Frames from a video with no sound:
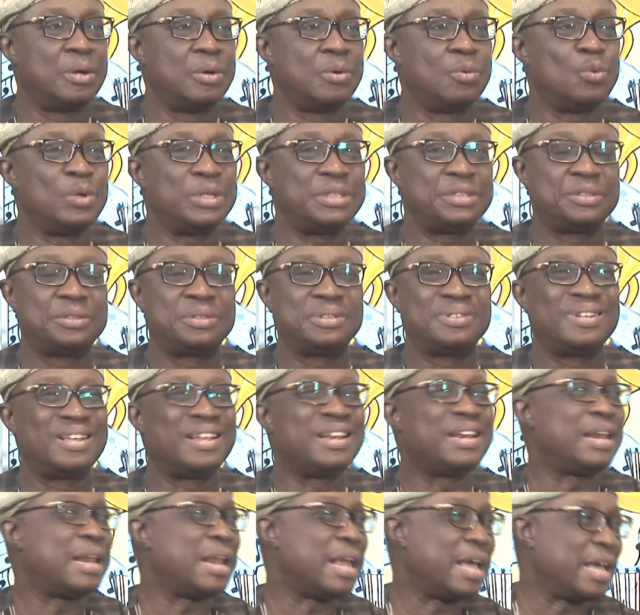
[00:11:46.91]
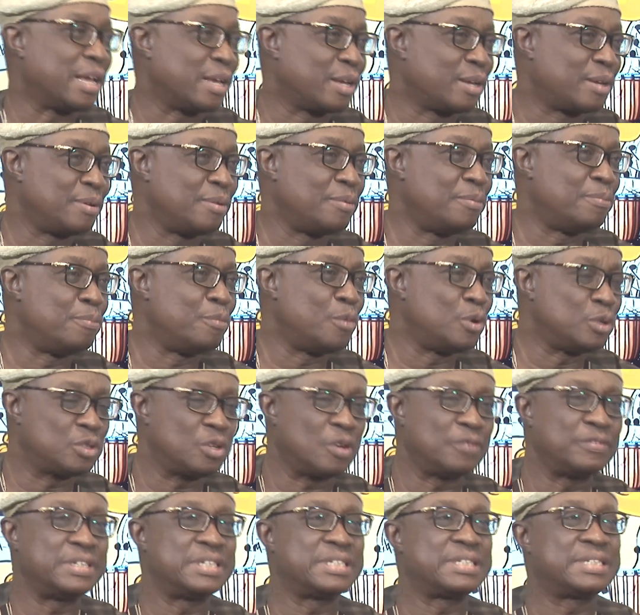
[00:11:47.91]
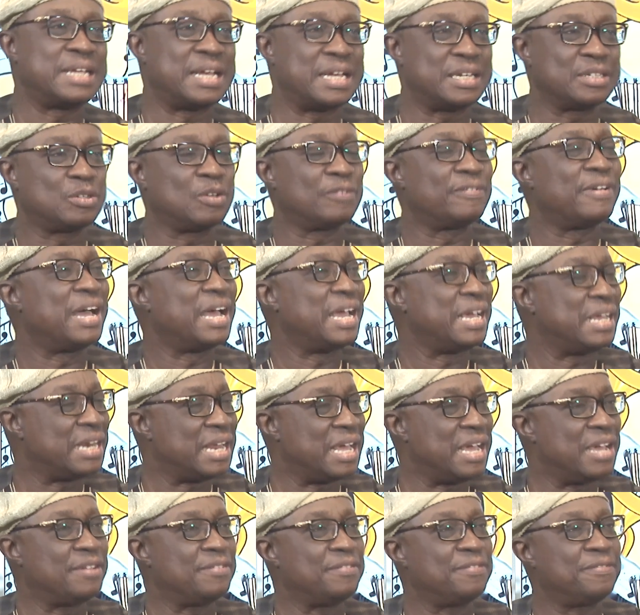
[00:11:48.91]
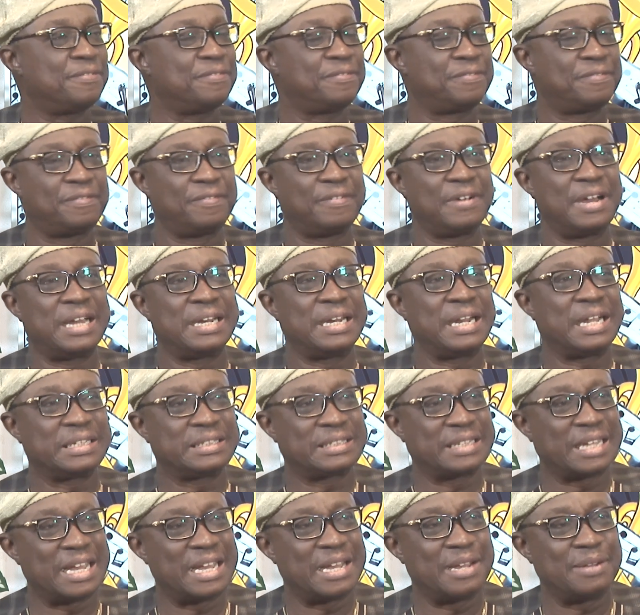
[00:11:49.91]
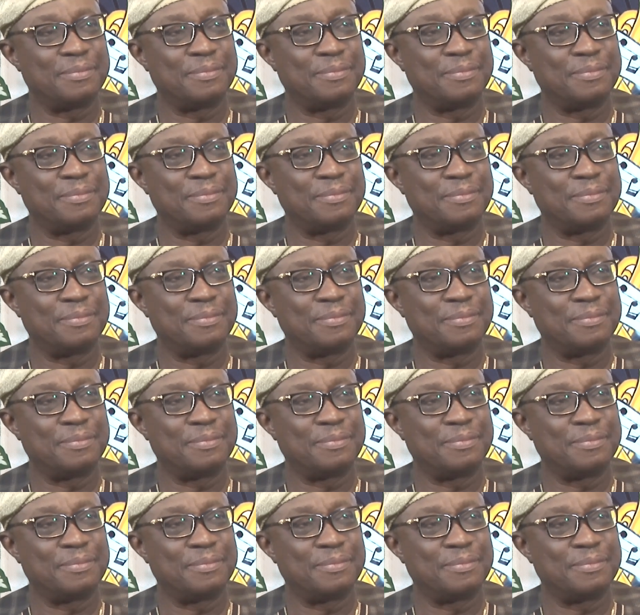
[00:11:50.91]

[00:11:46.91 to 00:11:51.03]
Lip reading: which, like most of the stars of Highlife at that time,